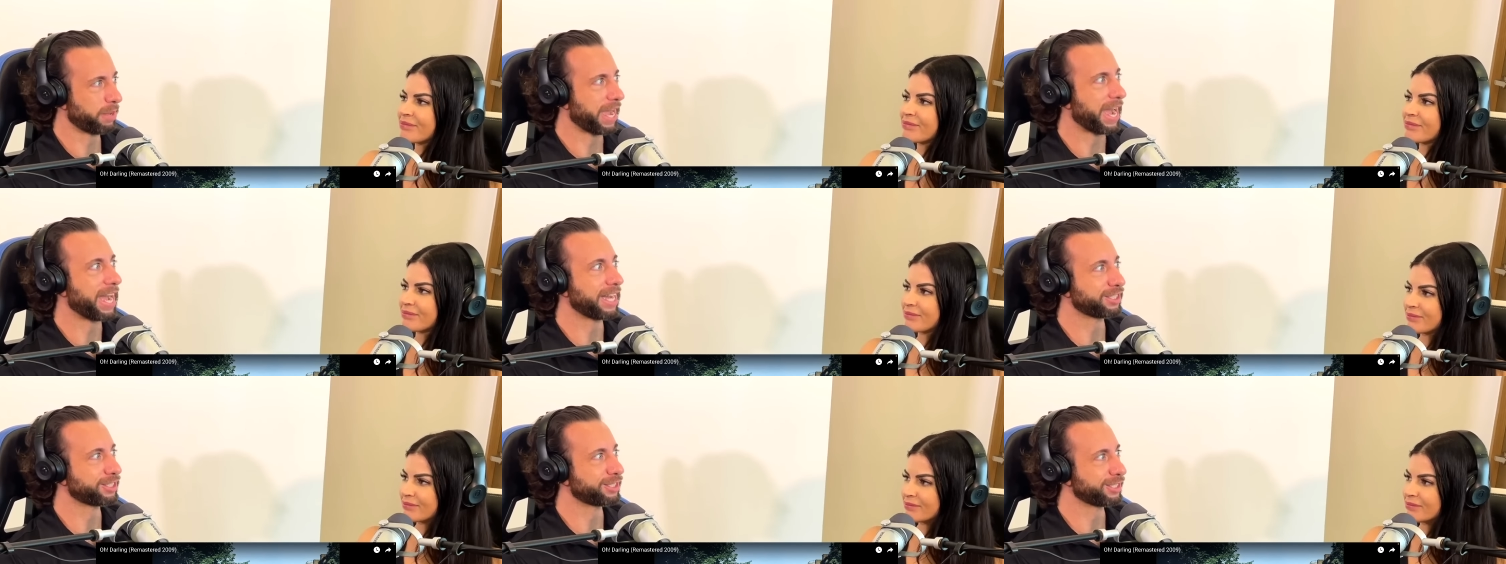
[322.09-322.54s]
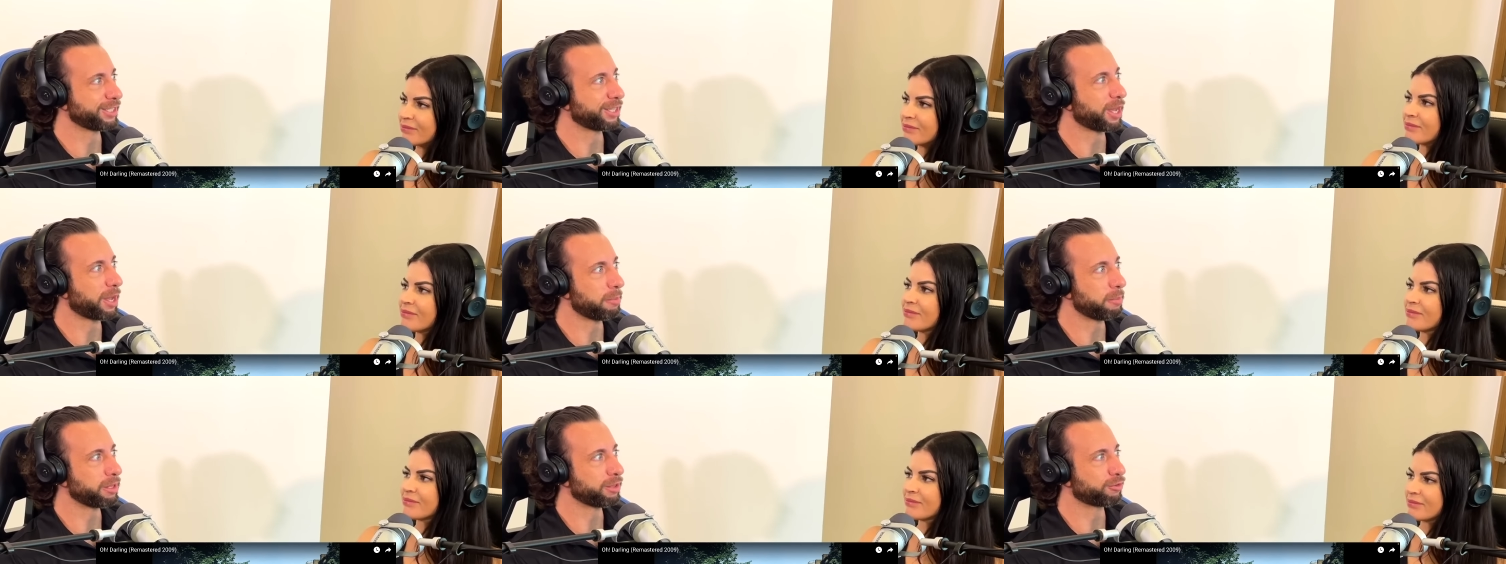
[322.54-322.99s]
Speaker 1: the passion
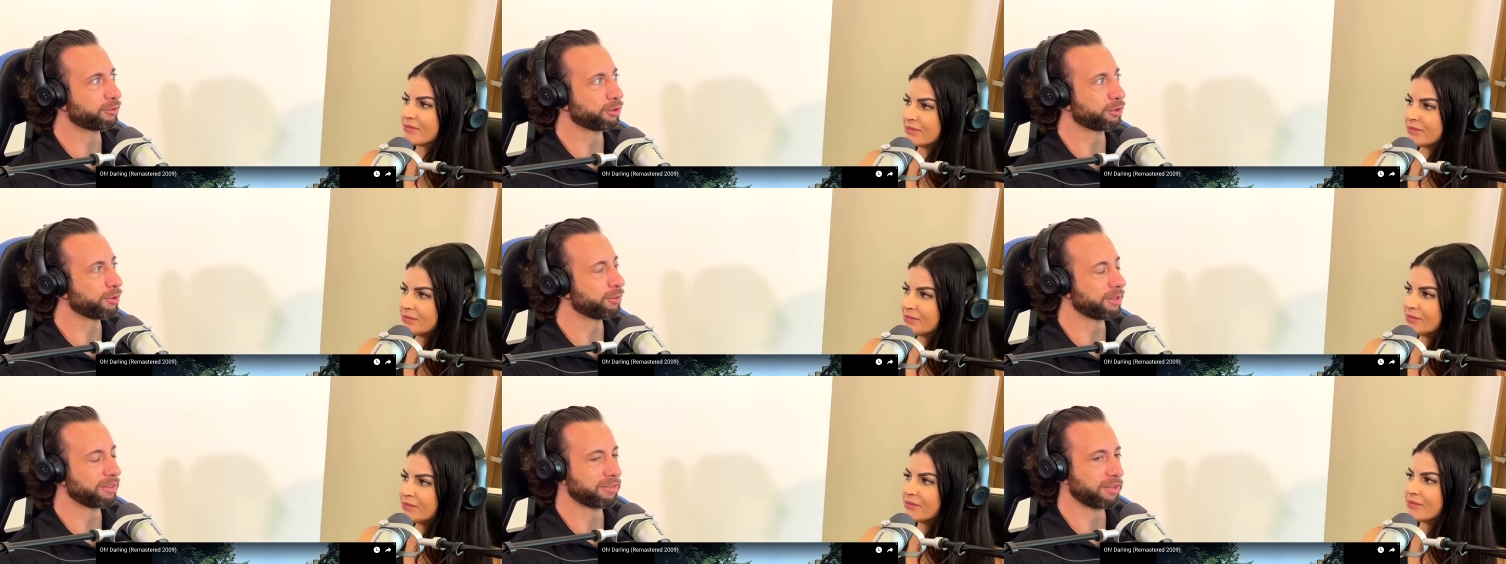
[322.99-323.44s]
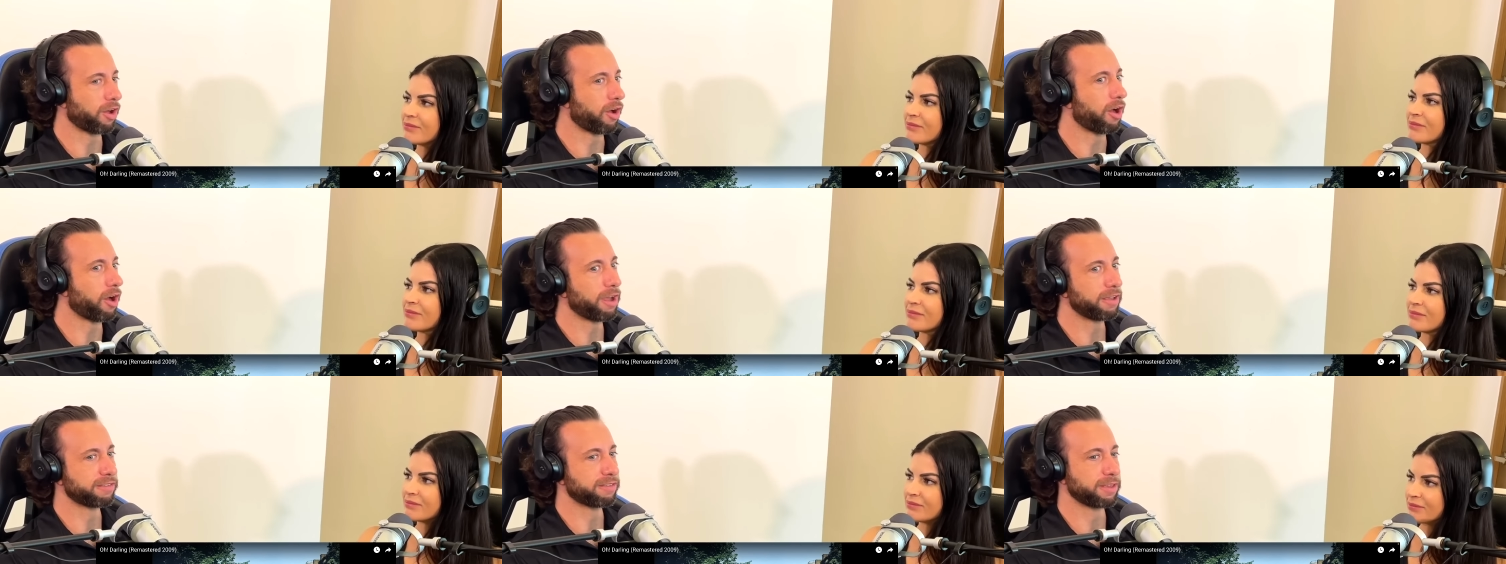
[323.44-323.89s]
coming through is mm-hmm.
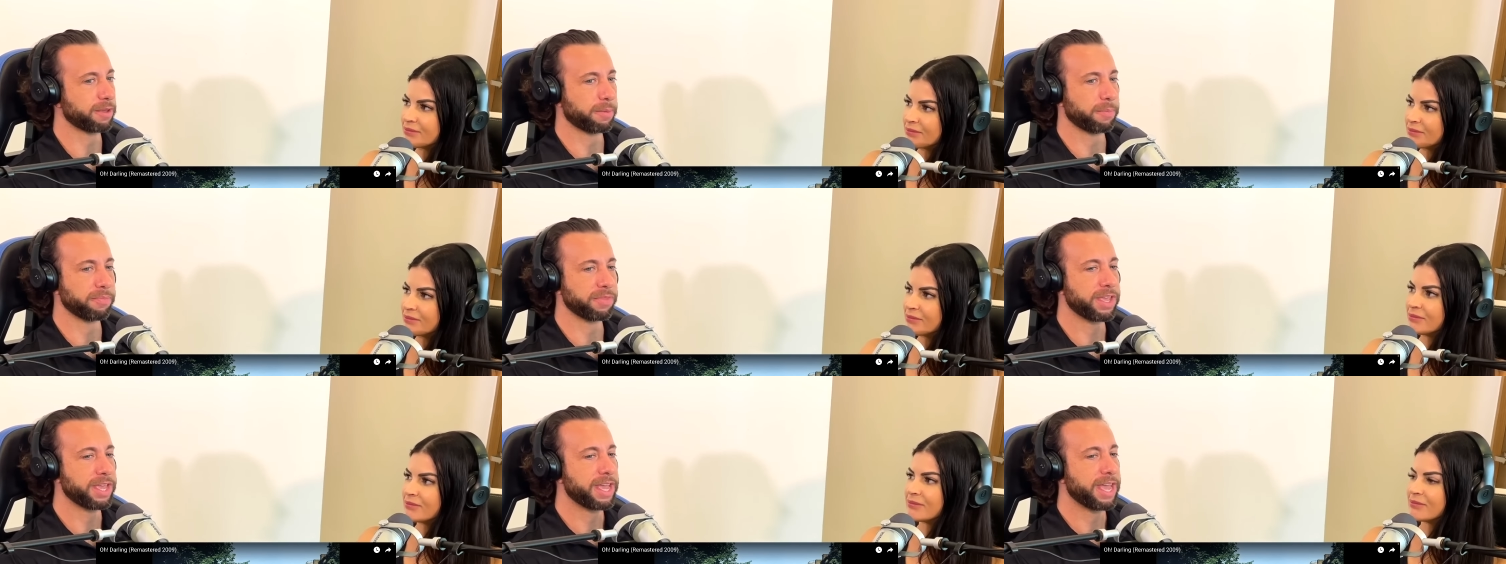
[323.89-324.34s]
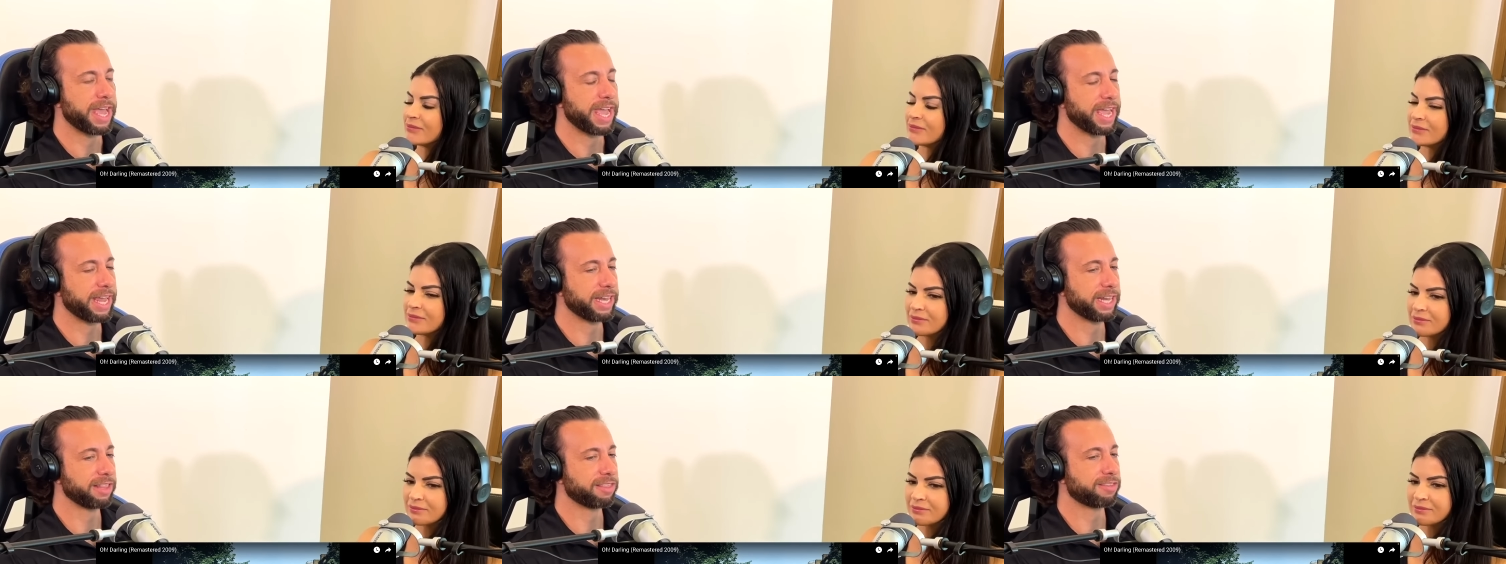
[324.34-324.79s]
awesome.
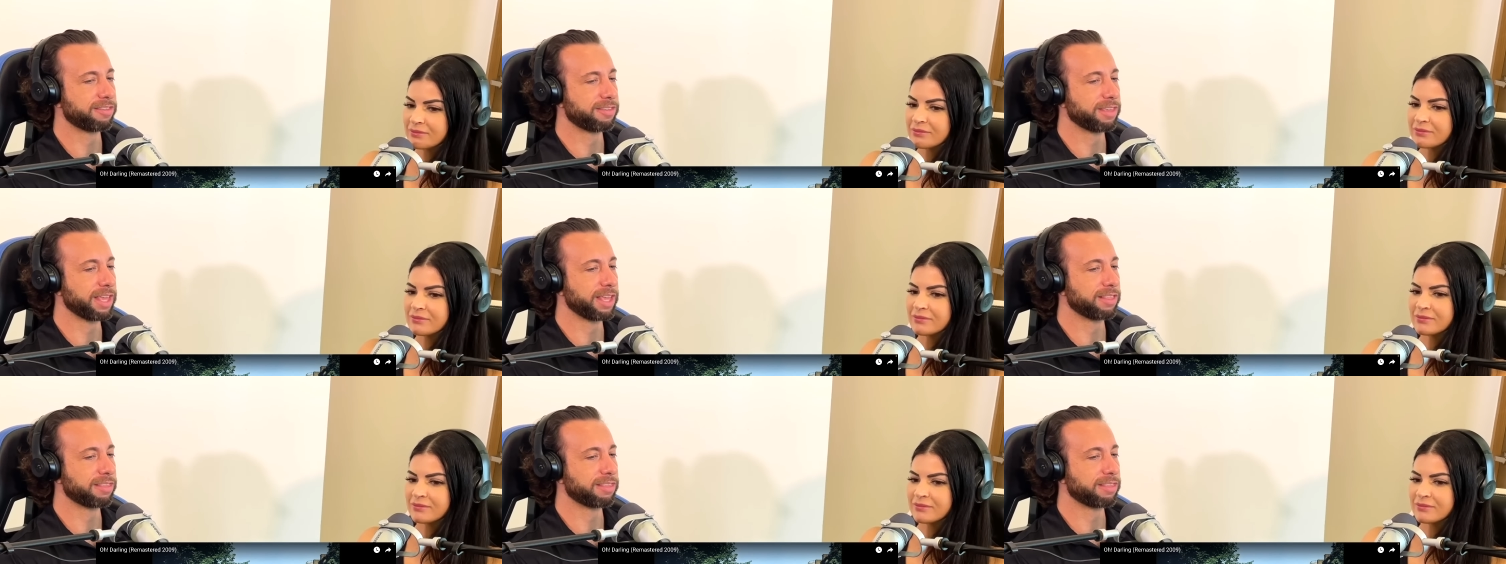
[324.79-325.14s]
And it's